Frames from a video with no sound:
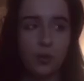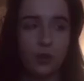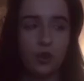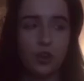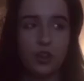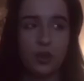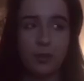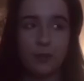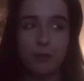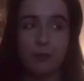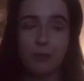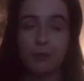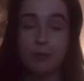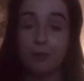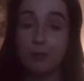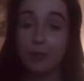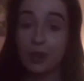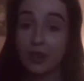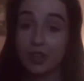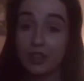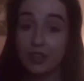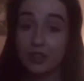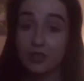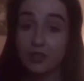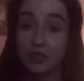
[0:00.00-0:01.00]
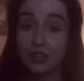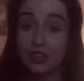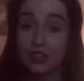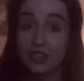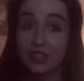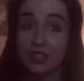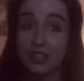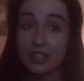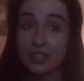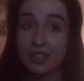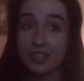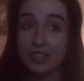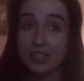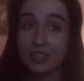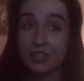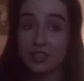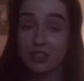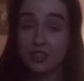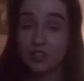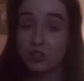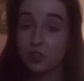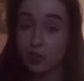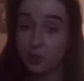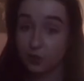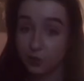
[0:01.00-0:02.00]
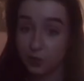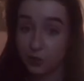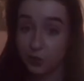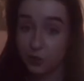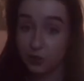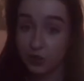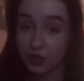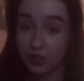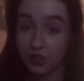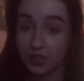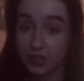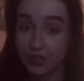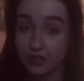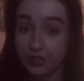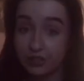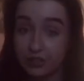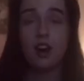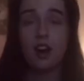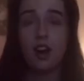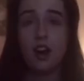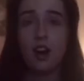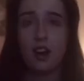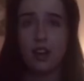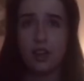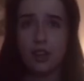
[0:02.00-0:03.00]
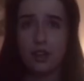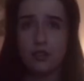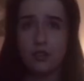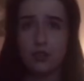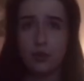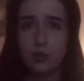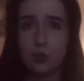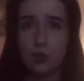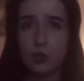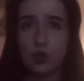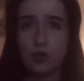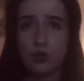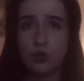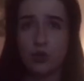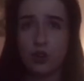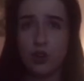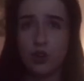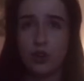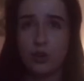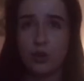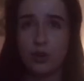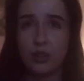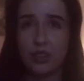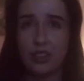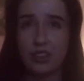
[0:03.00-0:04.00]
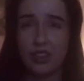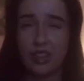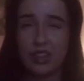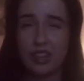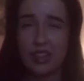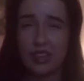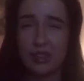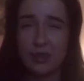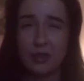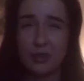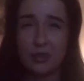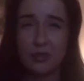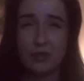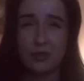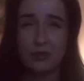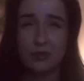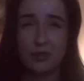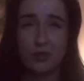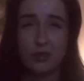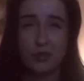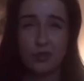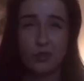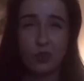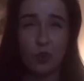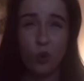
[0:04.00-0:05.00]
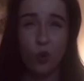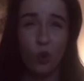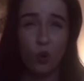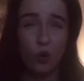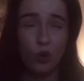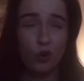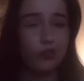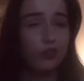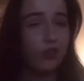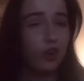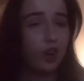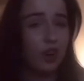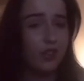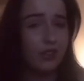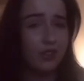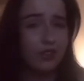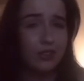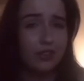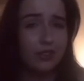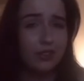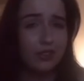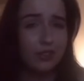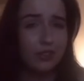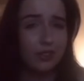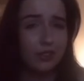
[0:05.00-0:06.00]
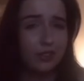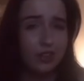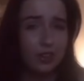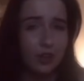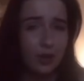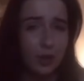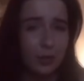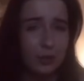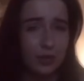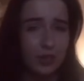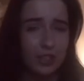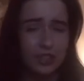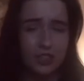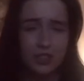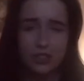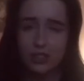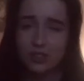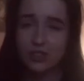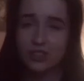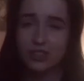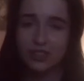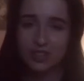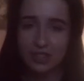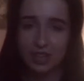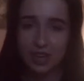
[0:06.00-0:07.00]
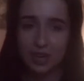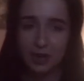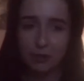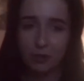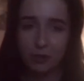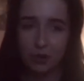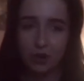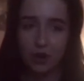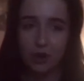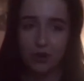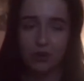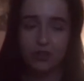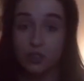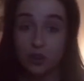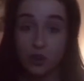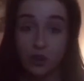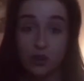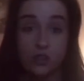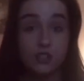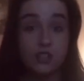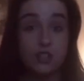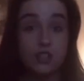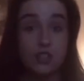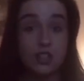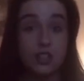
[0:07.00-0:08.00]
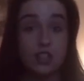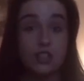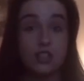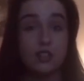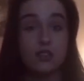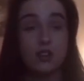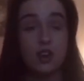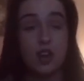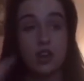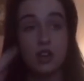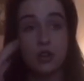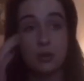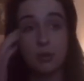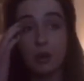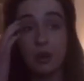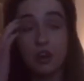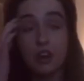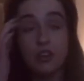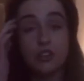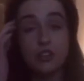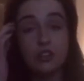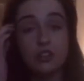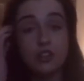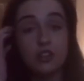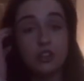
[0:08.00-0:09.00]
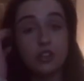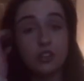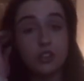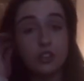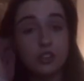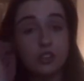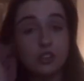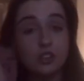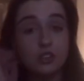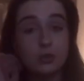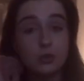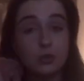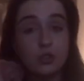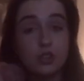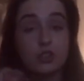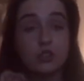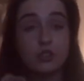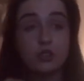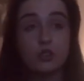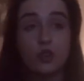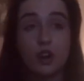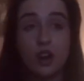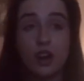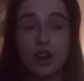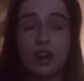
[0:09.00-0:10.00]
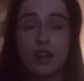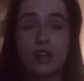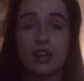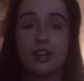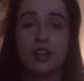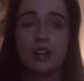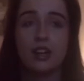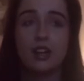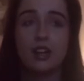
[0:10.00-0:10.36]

One of the biggest reasons is the social life. I lived on one road with, I think there was 4 or 5 other accommodations on the same road, constantly surrounded by other students, which is great.